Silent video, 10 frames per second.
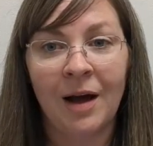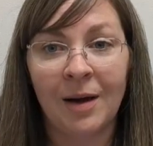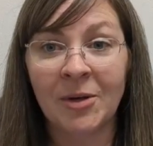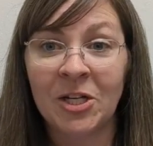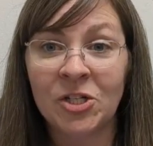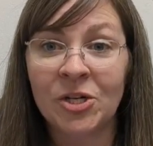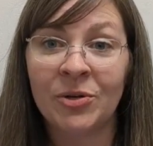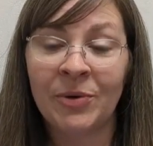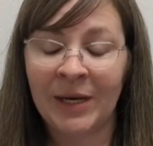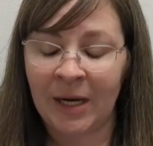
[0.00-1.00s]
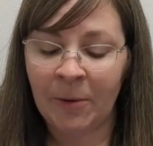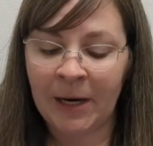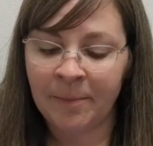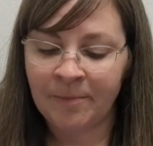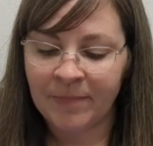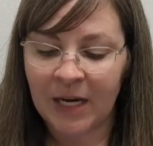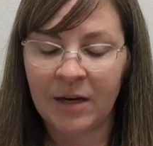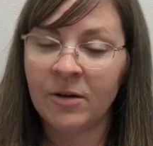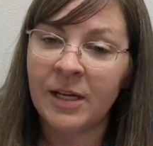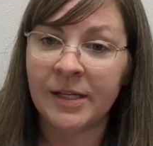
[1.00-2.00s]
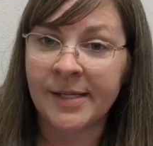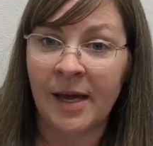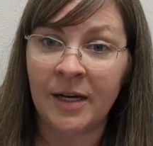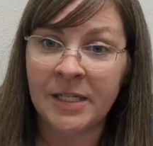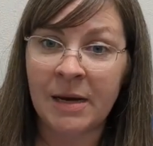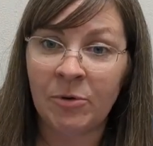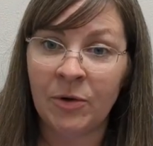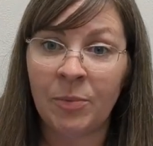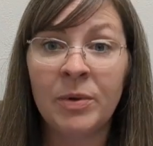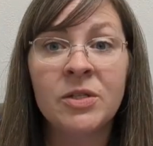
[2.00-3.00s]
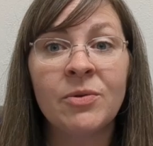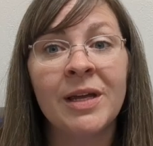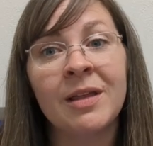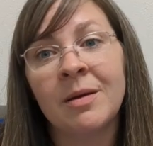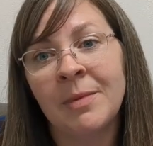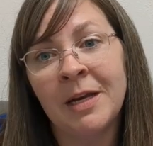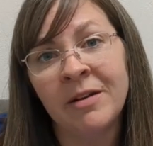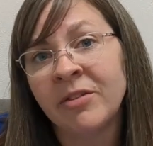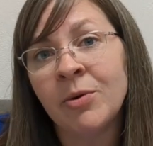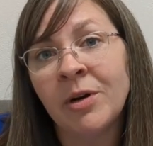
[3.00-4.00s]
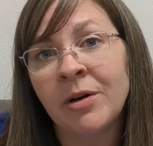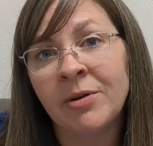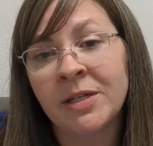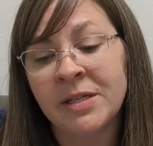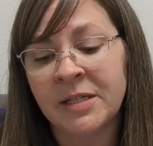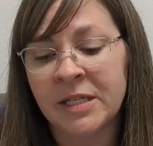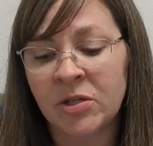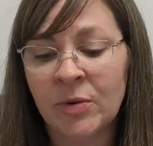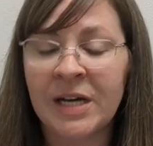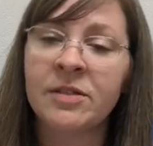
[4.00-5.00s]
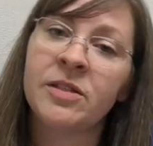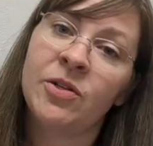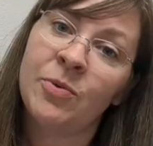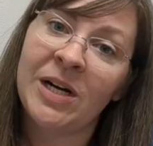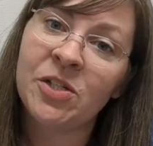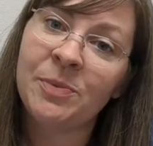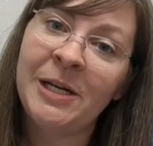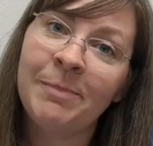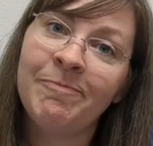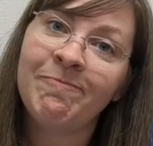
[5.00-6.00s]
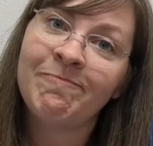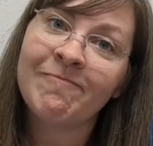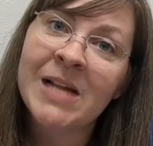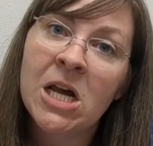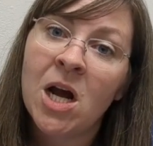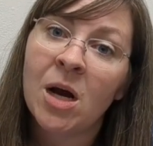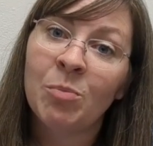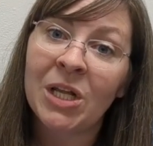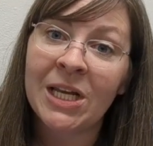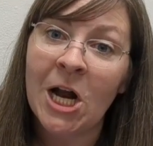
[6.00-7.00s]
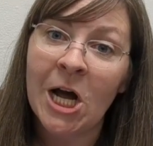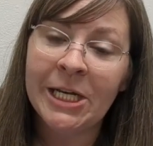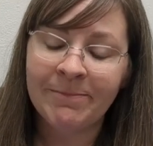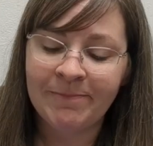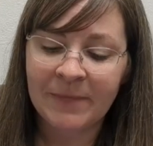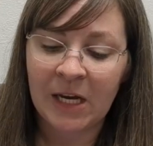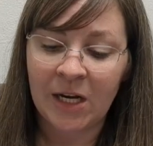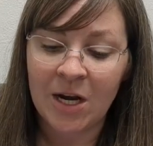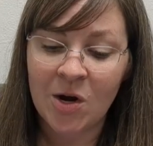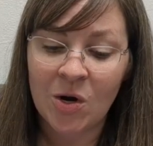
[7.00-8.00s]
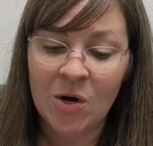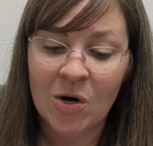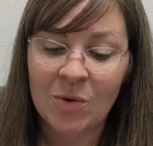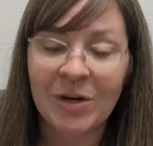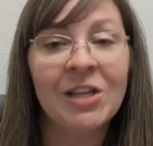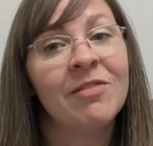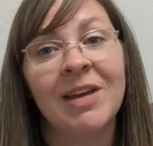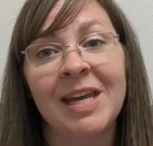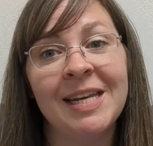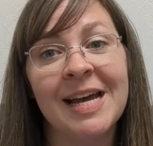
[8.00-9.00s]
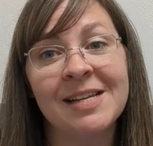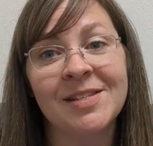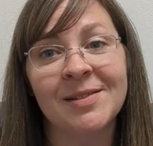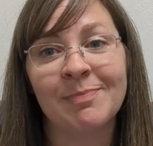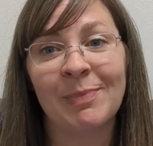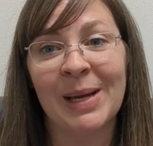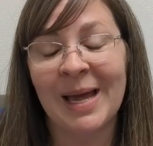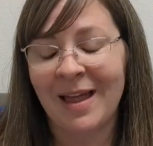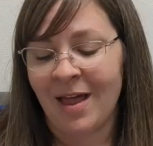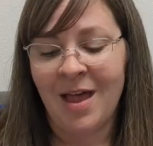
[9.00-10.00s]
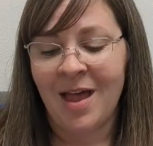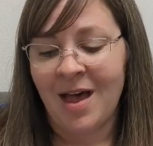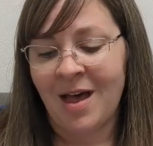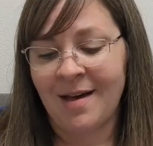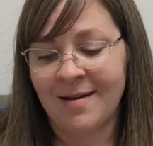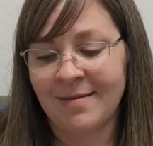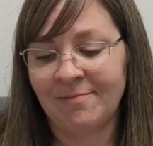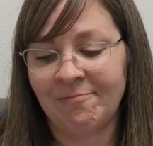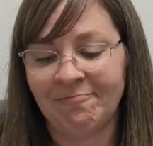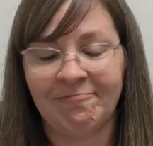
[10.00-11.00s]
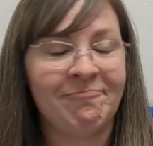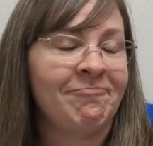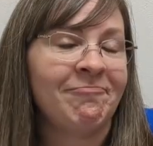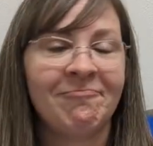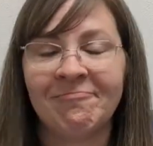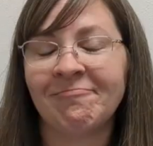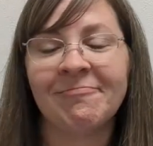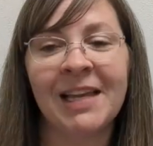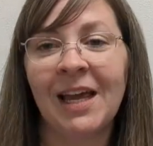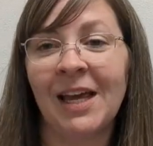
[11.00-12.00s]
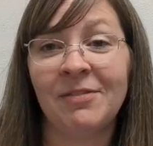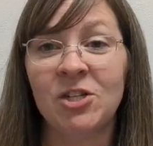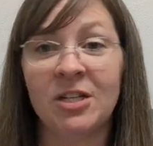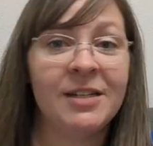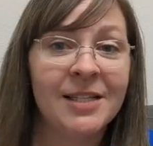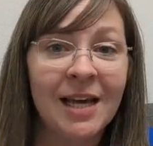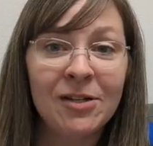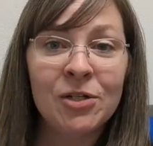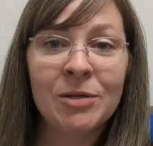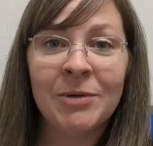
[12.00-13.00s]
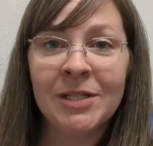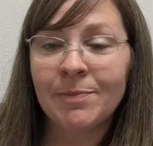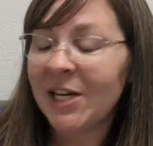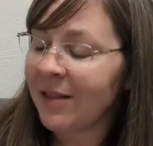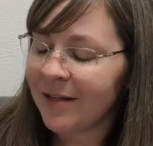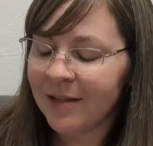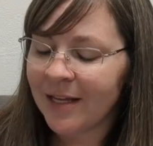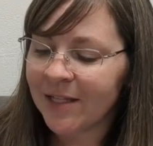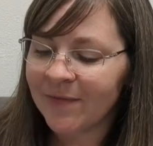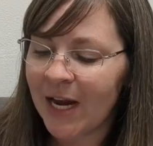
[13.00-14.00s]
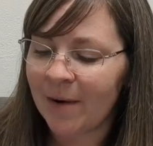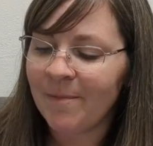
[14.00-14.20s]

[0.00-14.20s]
I'm going to show you anyway. I know that's kind of taboo, but do I think many of you are going to Stitch West who watch me? Probably not. I know probably Vicky does, but um, if she decides she wants mine, then that's fine.